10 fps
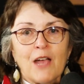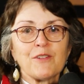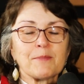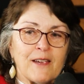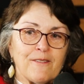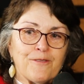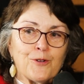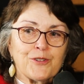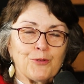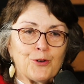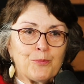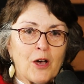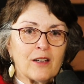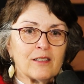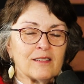That was my first role
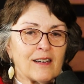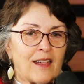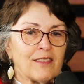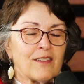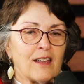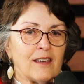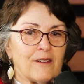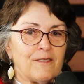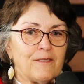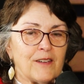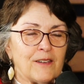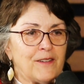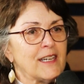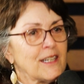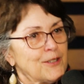model. And I thought, if
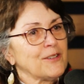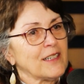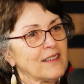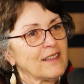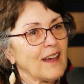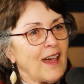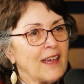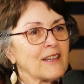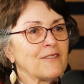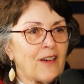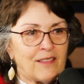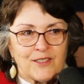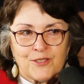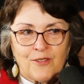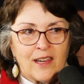he can do it, I can find
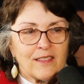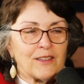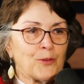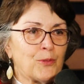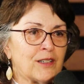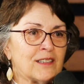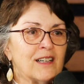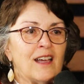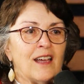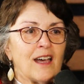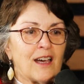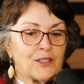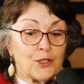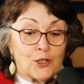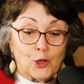the strength and the will
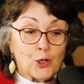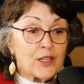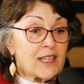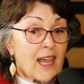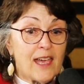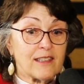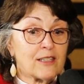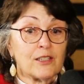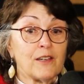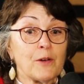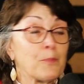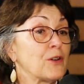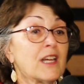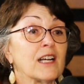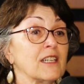to learn to live a
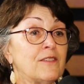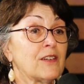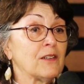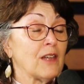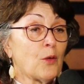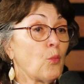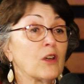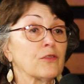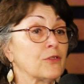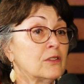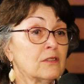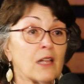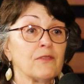productive and wonderful,